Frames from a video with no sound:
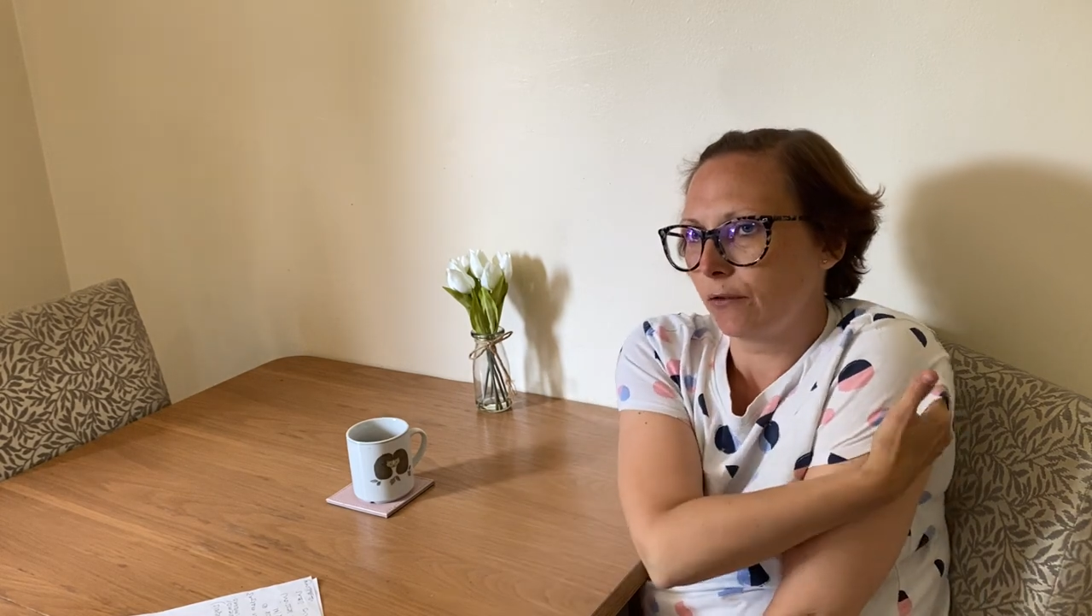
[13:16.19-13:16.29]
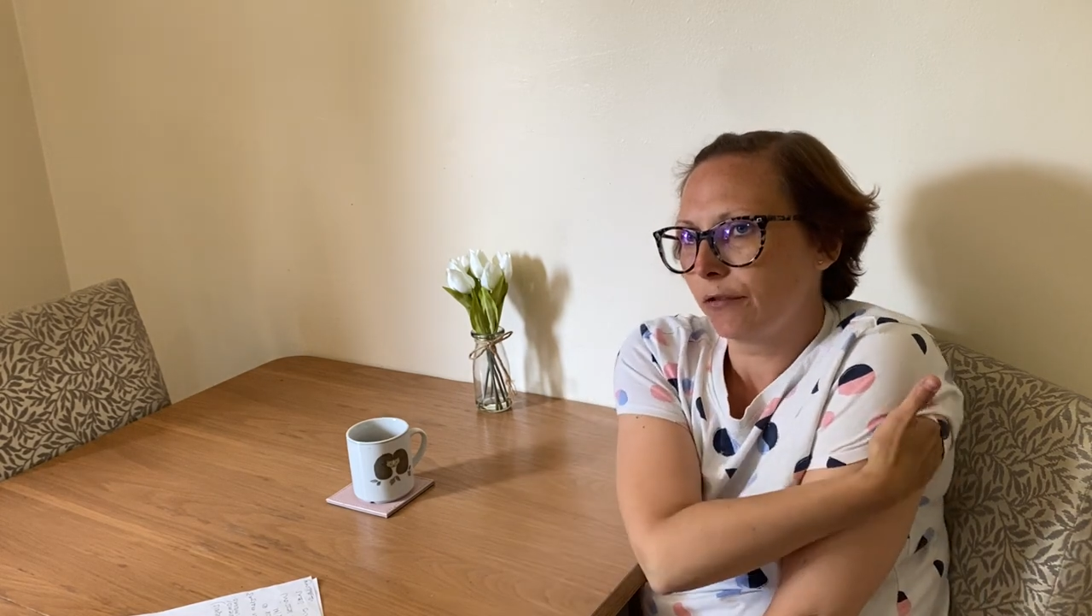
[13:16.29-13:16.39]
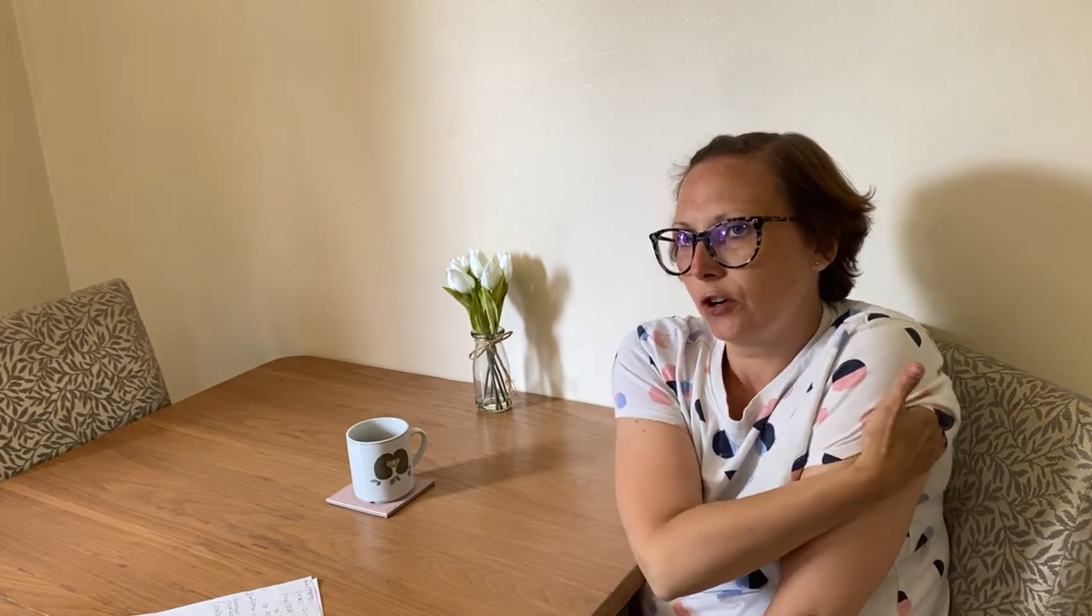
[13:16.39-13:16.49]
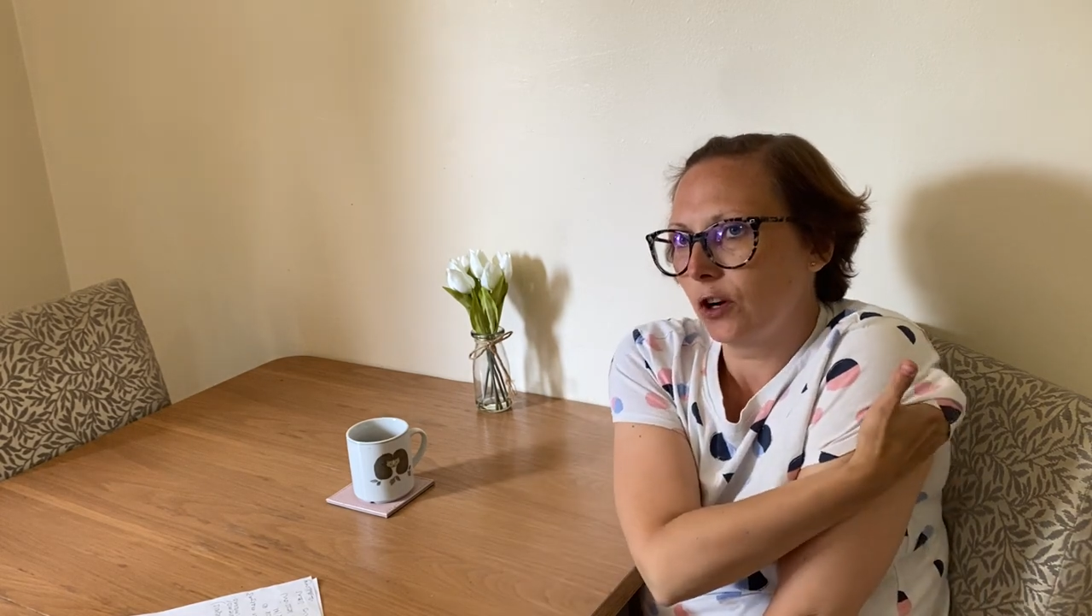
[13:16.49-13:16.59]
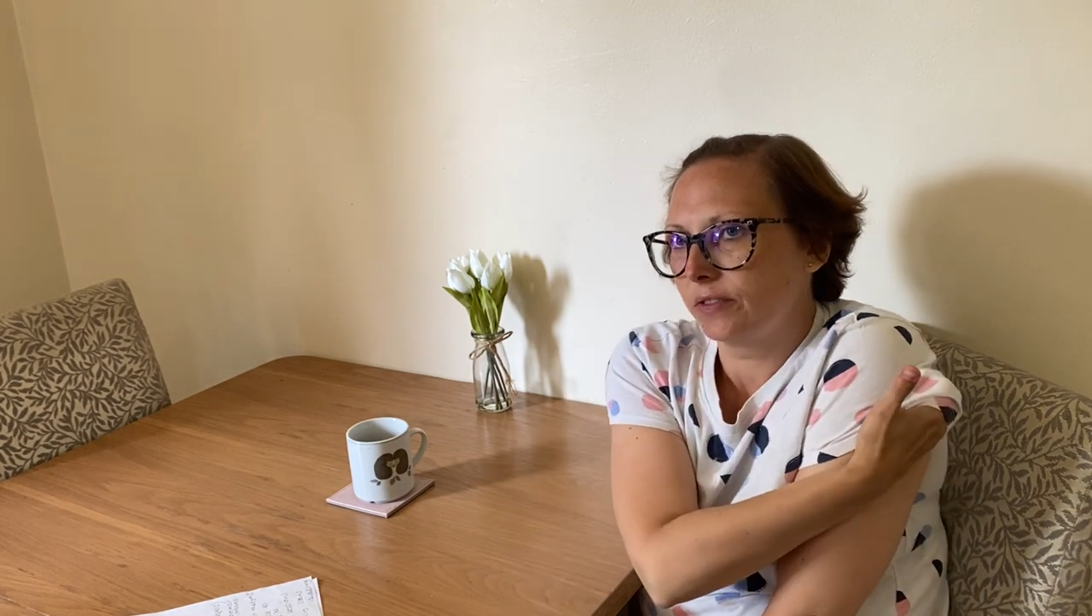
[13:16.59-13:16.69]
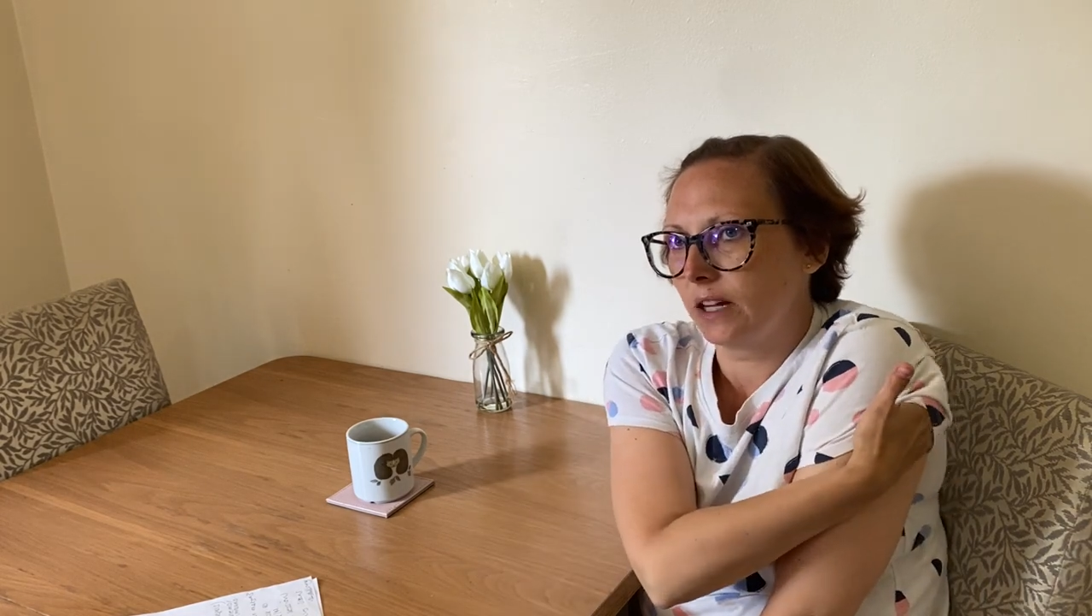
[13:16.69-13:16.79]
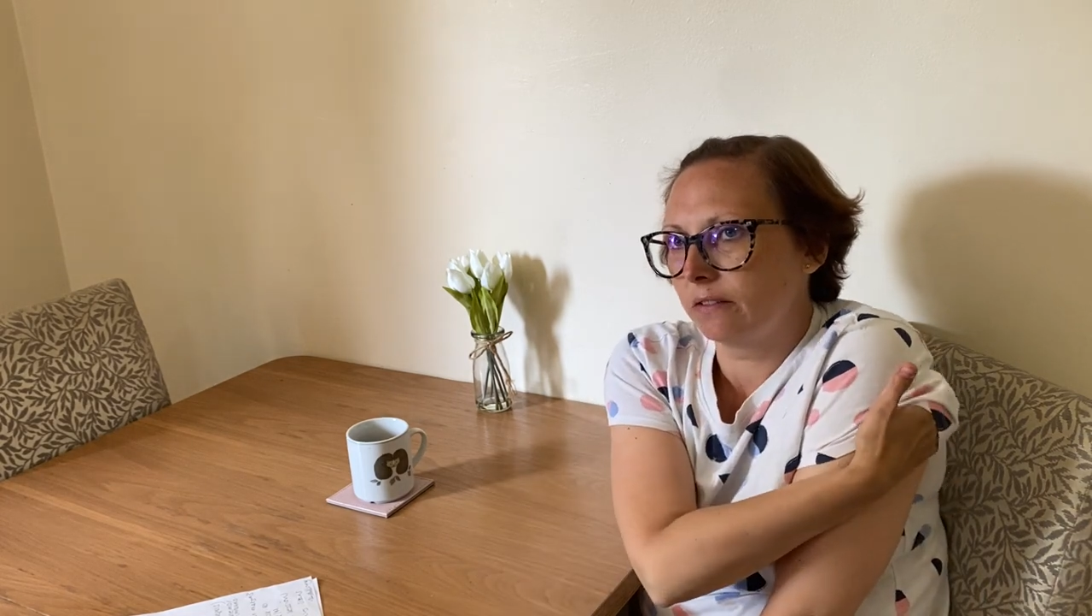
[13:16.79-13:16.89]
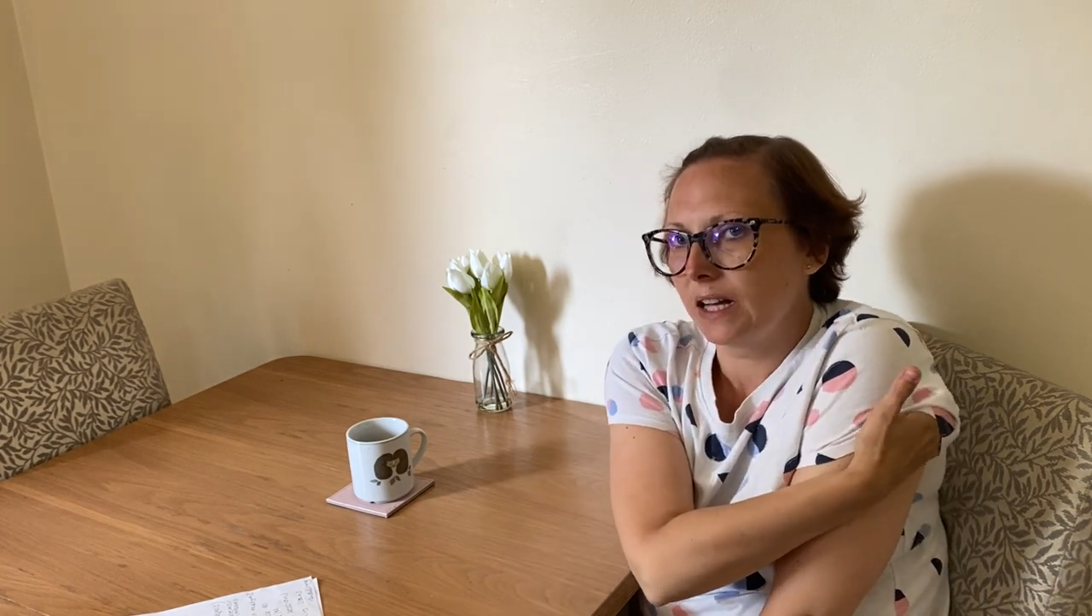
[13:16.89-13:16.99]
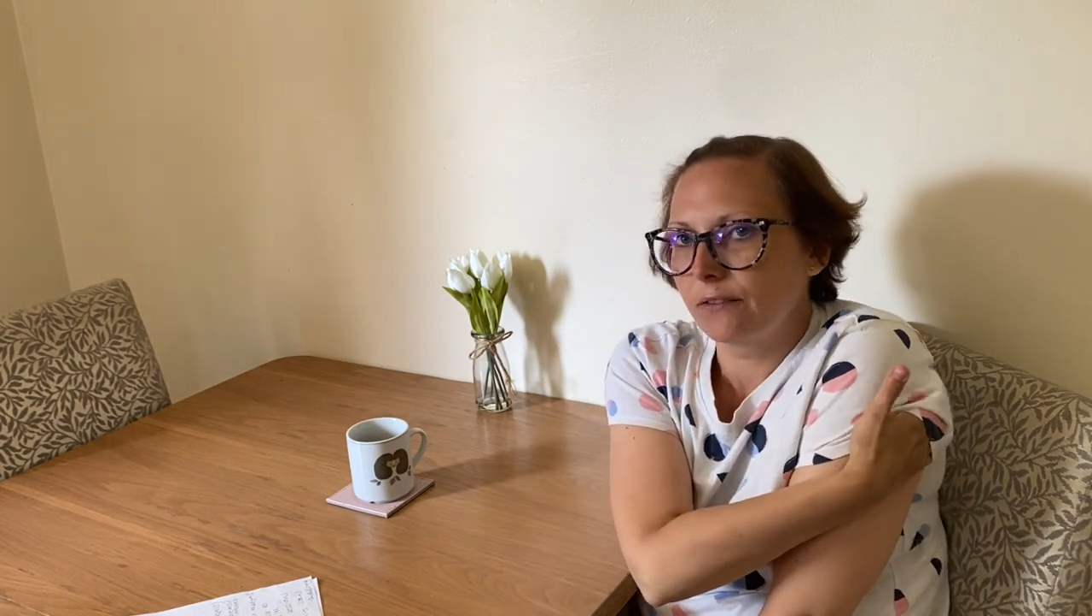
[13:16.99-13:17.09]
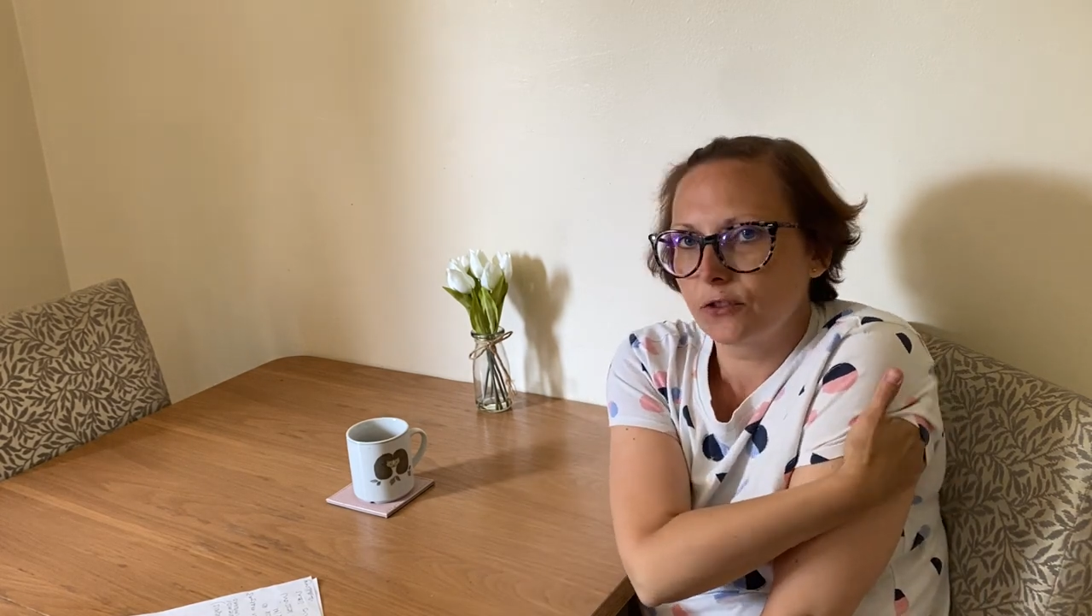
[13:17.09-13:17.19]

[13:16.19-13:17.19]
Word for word: referred there and have